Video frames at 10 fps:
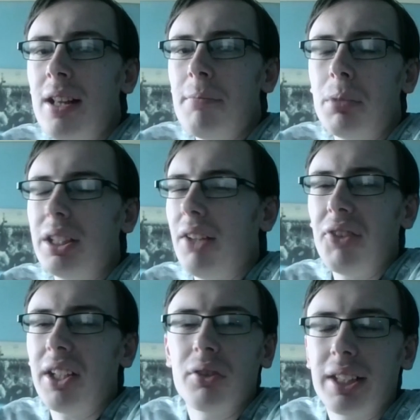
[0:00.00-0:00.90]
But the FA
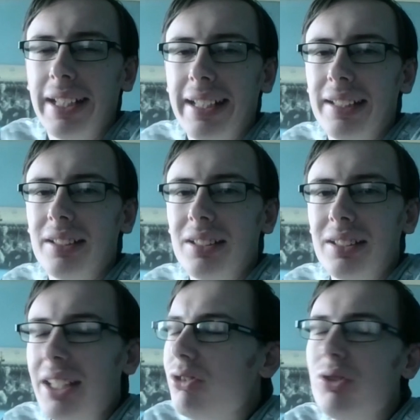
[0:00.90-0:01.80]
don't care.
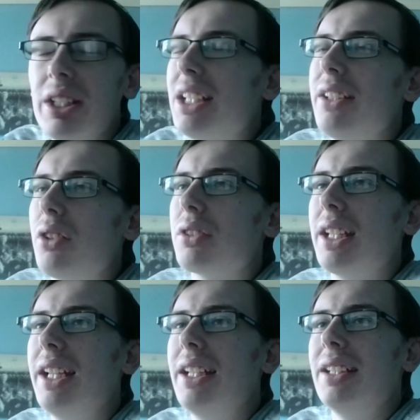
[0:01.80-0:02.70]
They really don't
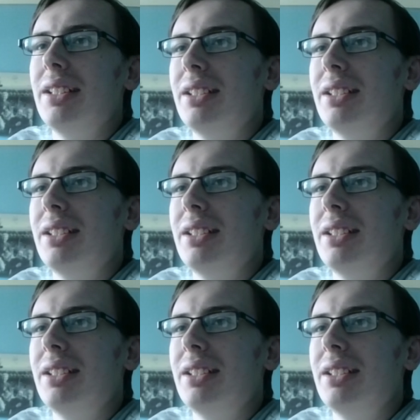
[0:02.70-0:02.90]
care.